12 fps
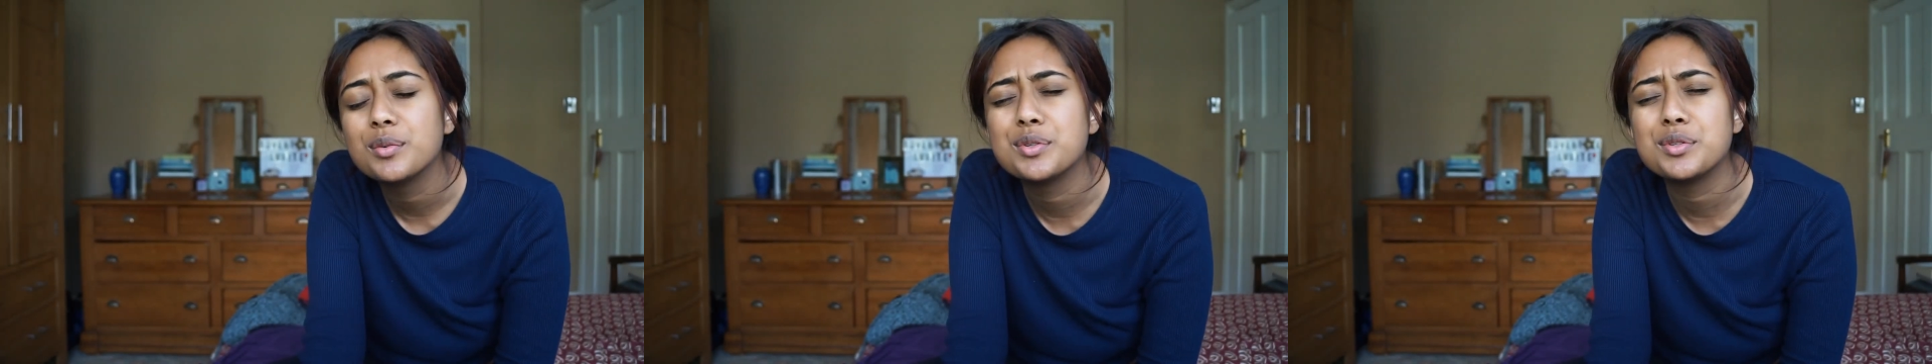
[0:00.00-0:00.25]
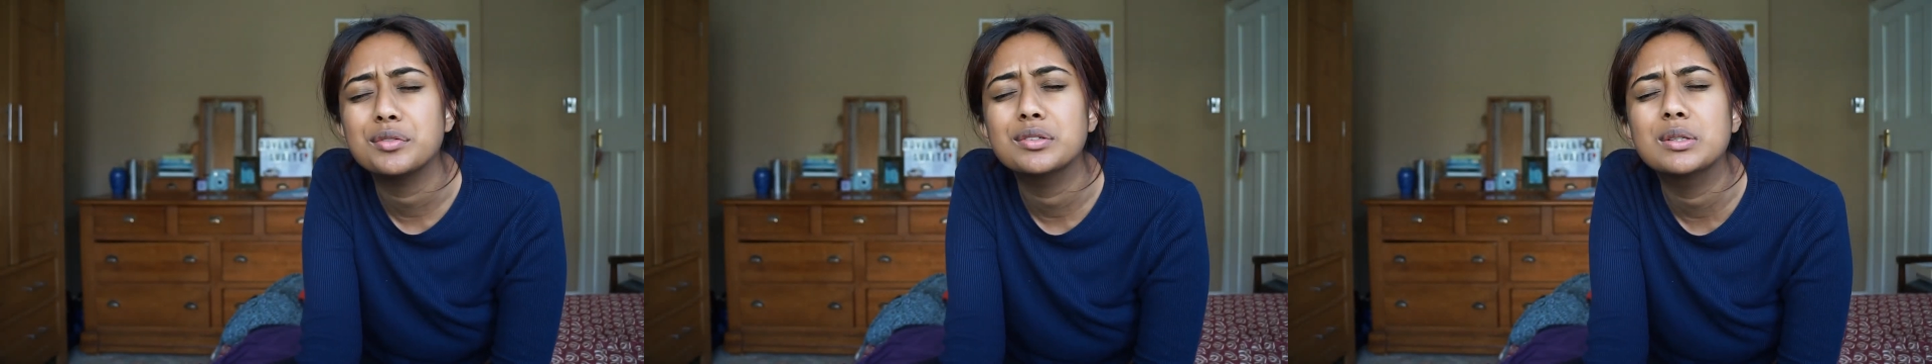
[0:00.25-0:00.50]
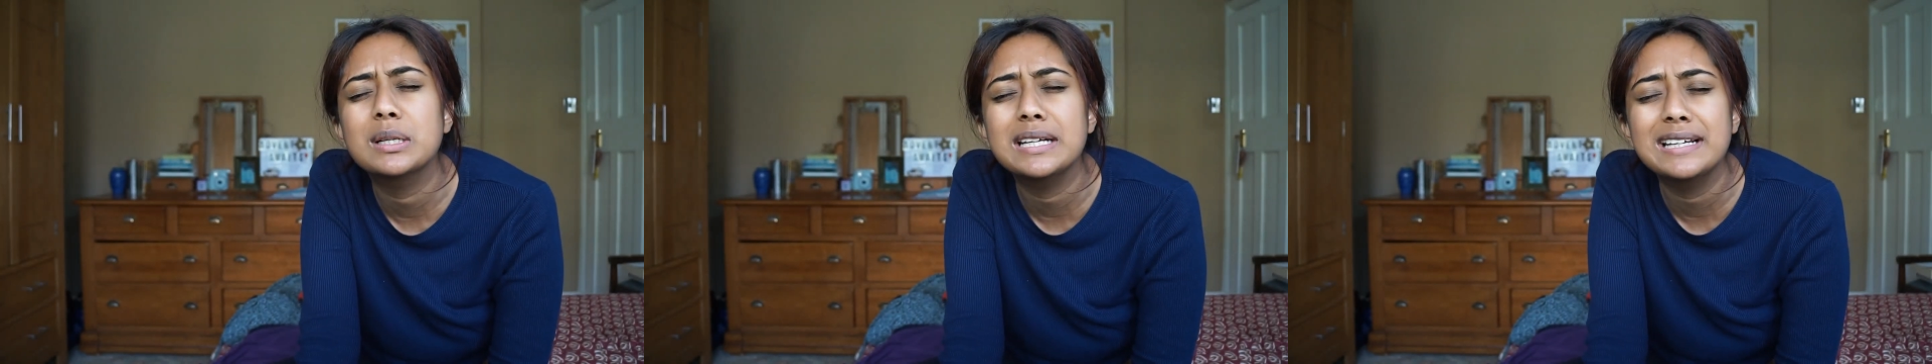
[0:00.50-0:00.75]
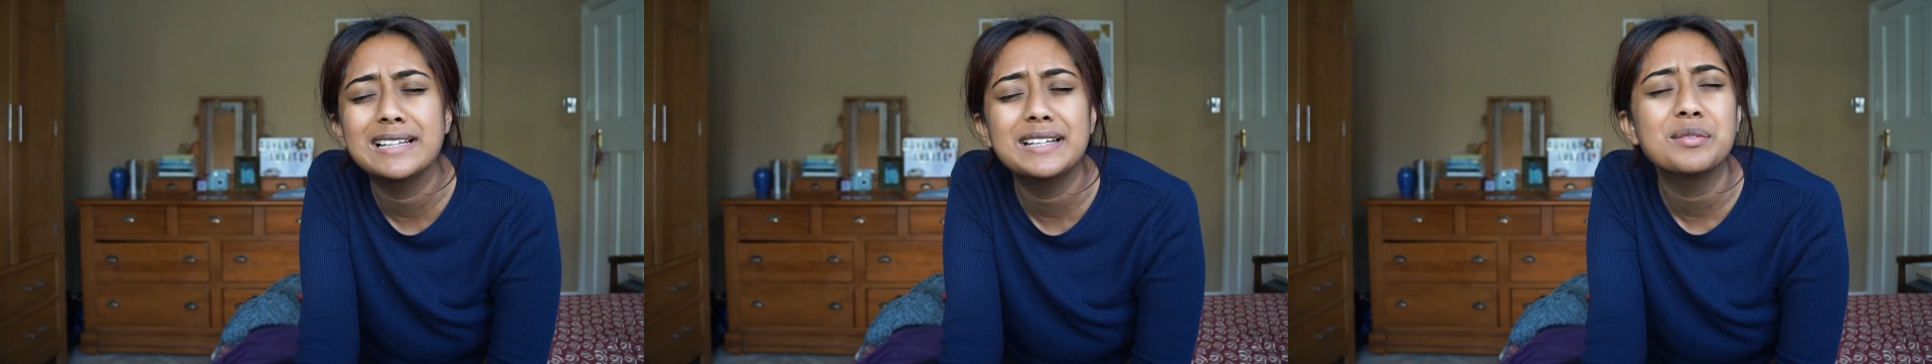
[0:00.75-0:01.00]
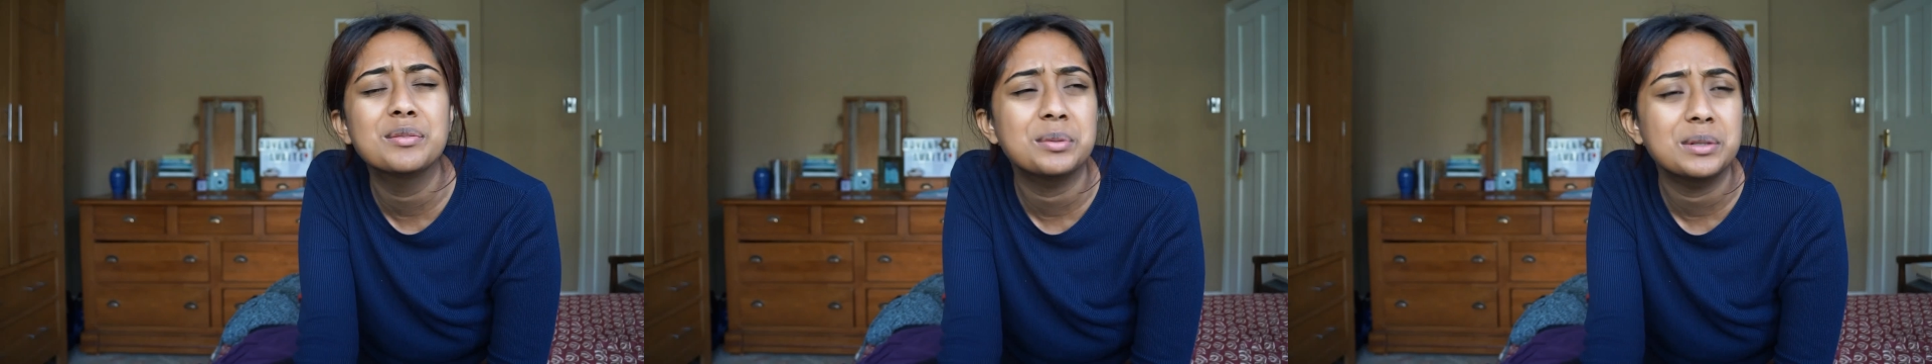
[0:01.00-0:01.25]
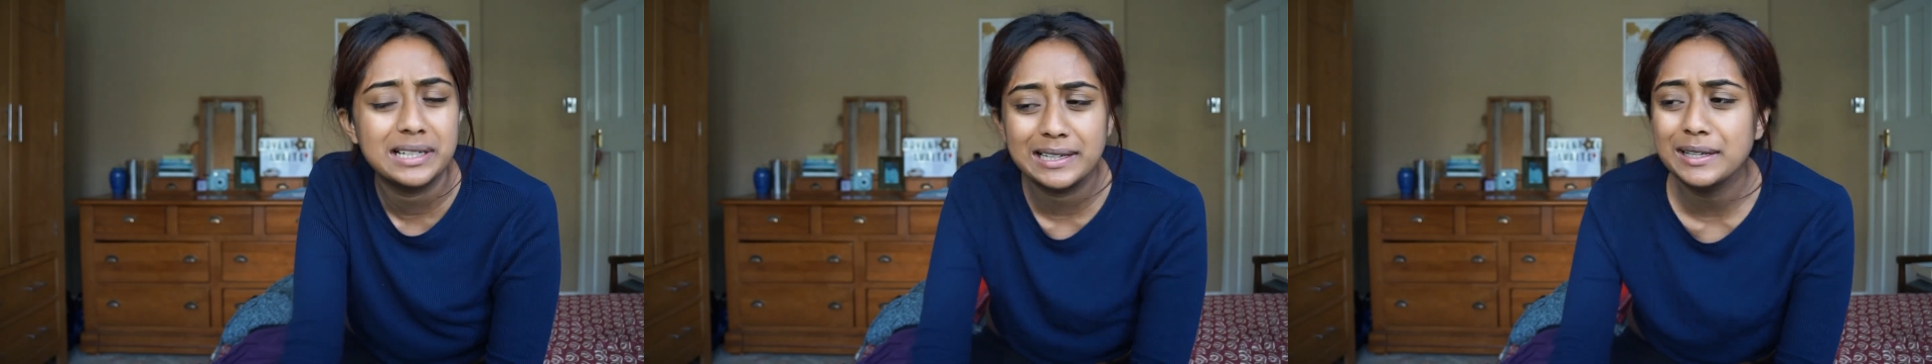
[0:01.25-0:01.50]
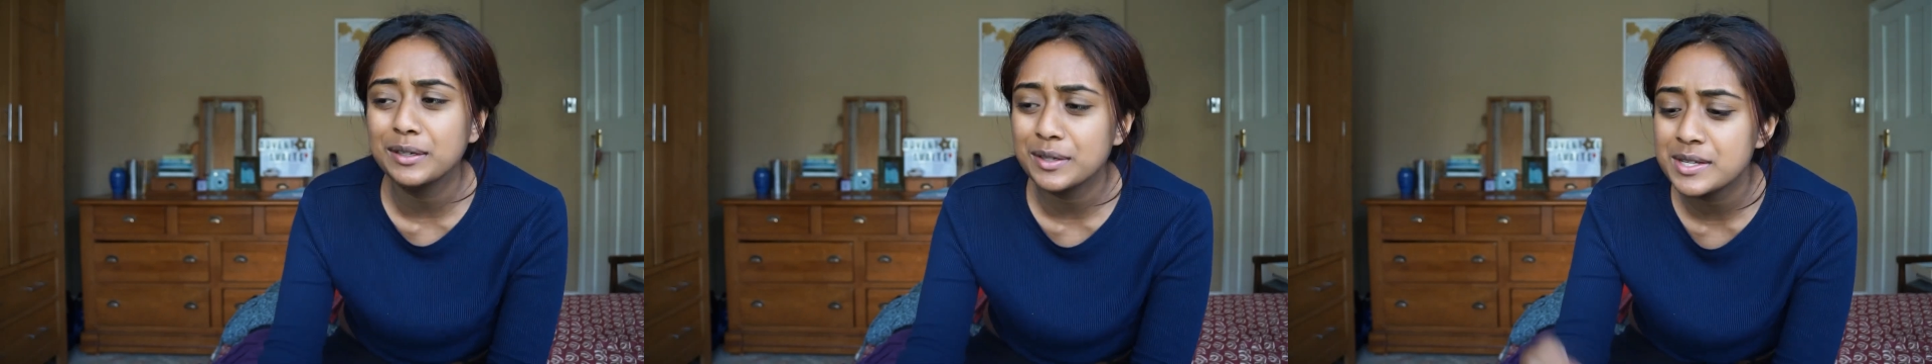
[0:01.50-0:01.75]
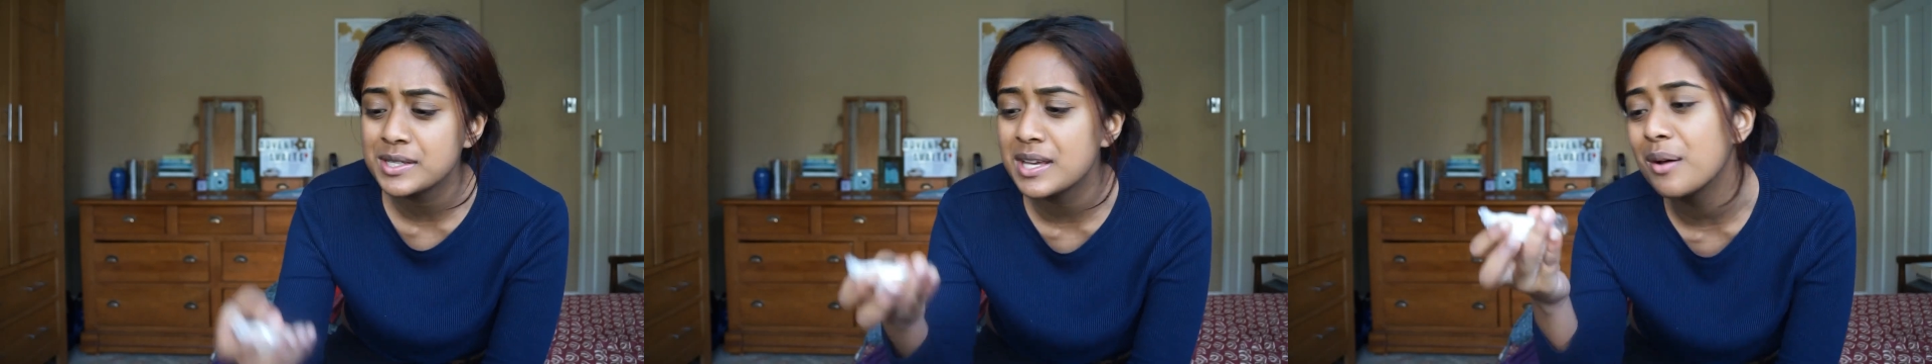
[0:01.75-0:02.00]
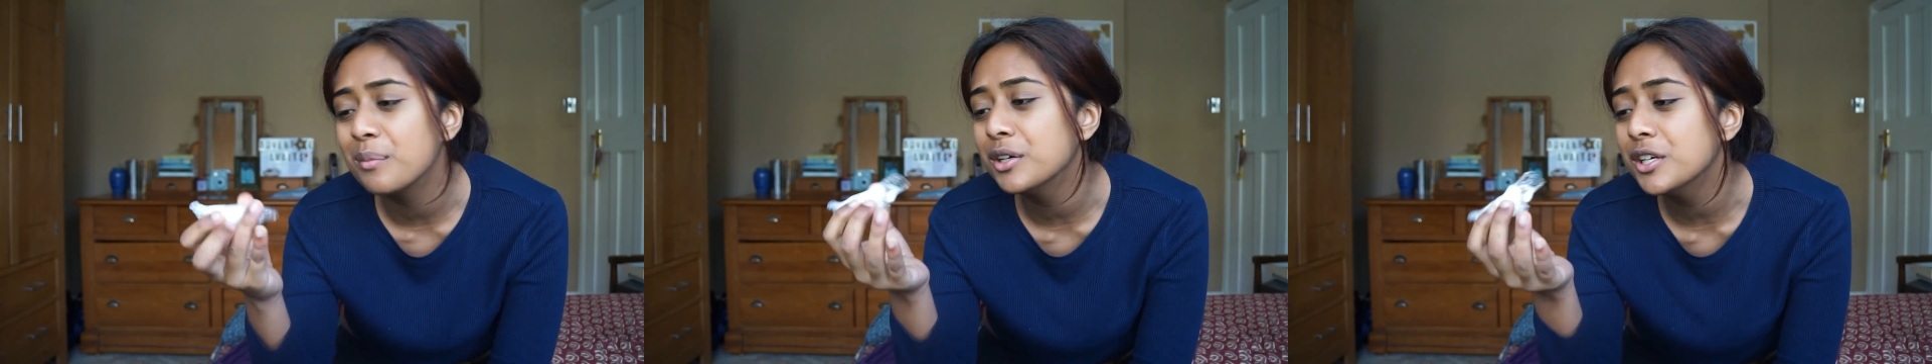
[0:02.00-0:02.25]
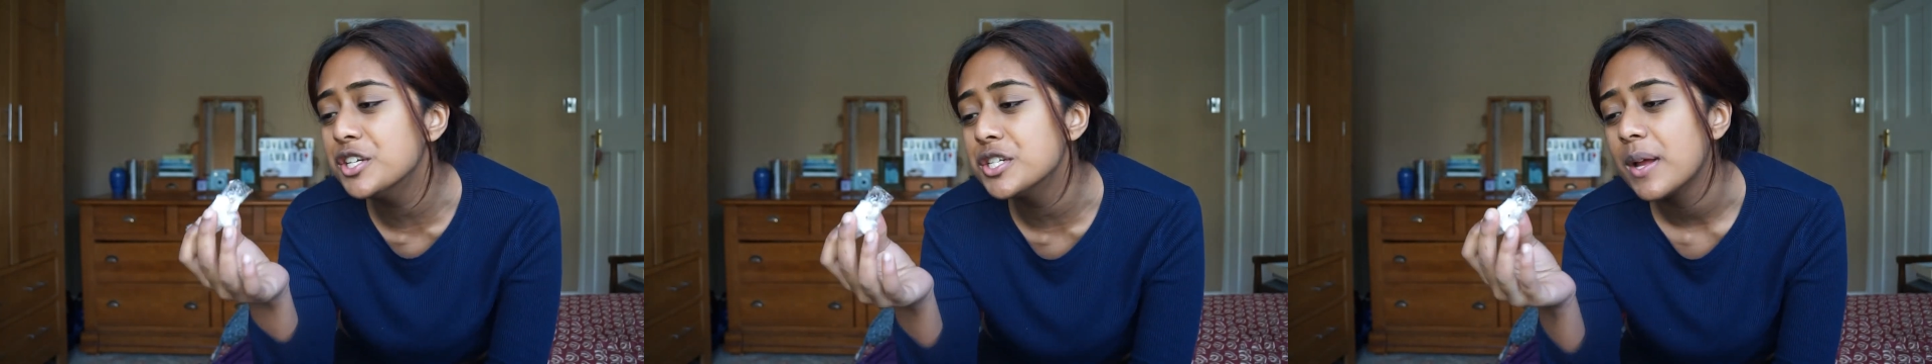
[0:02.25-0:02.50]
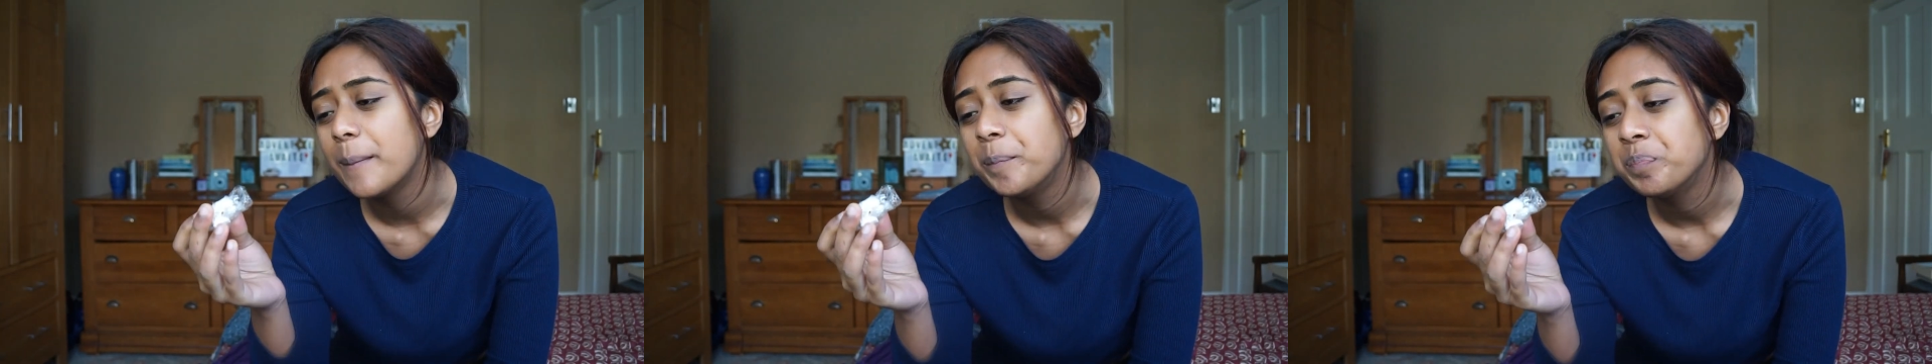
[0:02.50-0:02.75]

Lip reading: was a really, really good sandwich.